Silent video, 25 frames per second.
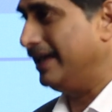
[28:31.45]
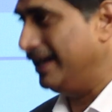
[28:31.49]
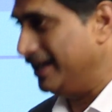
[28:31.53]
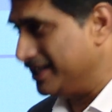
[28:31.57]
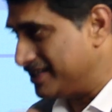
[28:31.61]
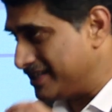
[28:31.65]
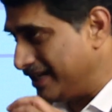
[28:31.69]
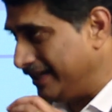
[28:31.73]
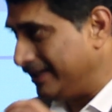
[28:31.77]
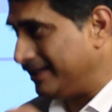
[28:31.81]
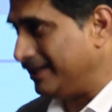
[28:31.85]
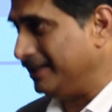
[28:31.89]

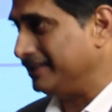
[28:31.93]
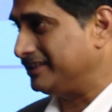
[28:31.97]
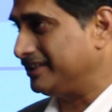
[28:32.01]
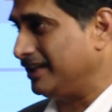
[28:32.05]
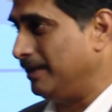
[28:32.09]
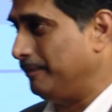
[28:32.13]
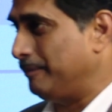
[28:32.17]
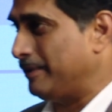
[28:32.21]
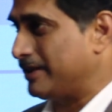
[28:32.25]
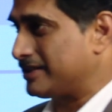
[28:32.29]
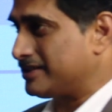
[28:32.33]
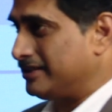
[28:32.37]
diligently
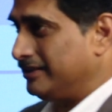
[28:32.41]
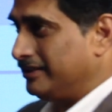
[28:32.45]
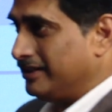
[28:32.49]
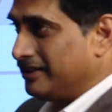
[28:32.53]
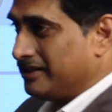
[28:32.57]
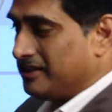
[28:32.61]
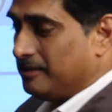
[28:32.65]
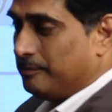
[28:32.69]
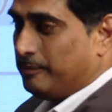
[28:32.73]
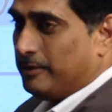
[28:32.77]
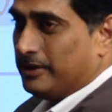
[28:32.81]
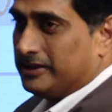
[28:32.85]
3%
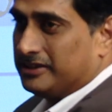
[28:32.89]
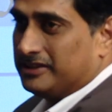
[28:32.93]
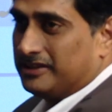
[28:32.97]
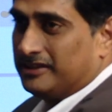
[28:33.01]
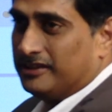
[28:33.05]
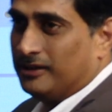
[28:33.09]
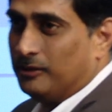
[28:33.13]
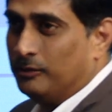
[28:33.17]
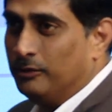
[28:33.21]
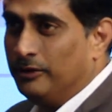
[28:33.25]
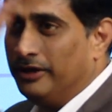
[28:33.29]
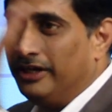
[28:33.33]
they deposit
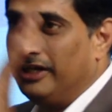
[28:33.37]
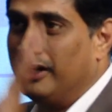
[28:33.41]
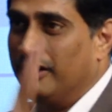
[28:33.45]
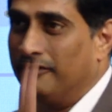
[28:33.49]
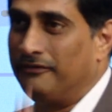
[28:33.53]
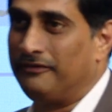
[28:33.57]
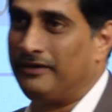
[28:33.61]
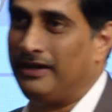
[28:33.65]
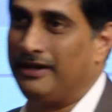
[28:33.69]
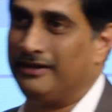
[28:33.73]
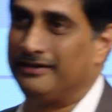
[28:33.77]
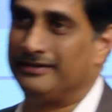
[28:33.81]
in the hundi
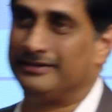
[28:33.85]
of